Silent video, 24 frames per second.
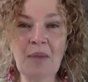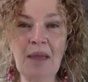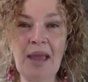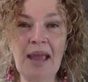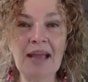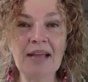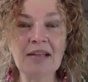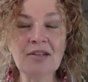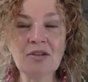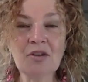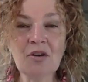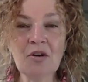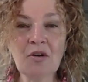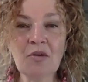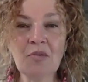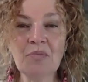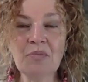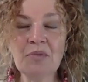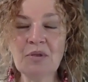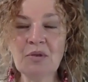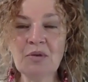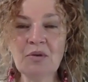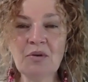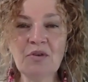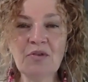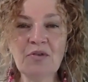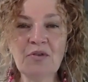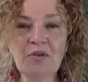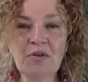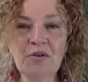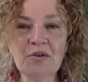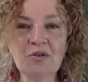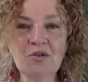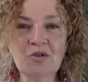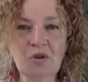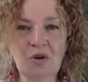Paint your
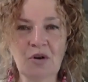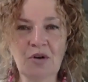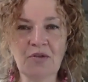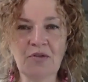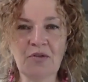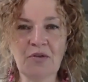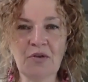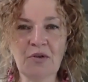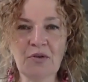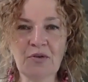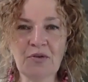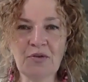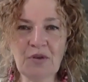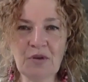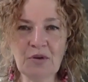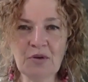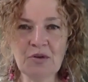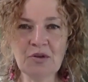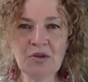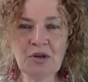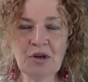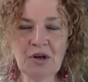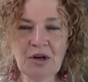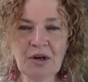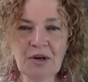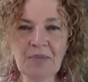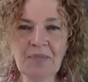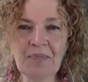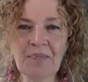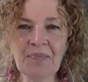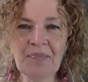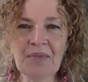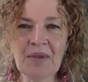beautiful, joyful future.